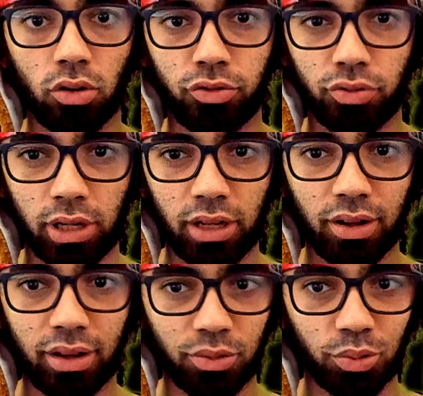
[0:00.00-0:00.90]
three,
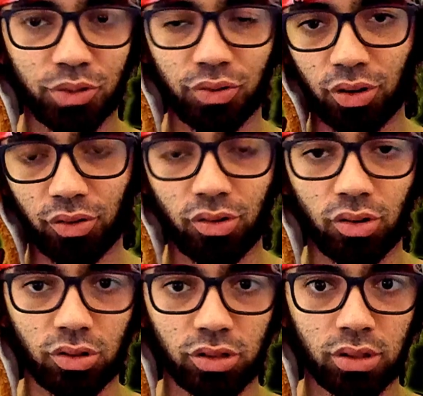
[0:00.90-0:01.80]
it was four of
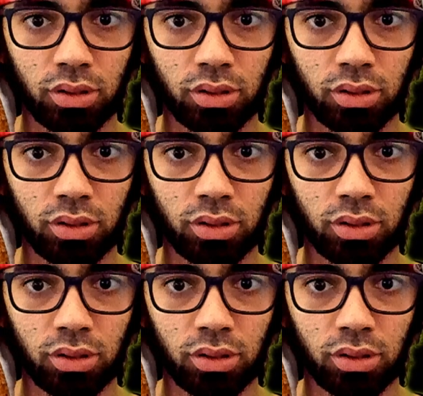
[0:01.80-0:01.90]
course.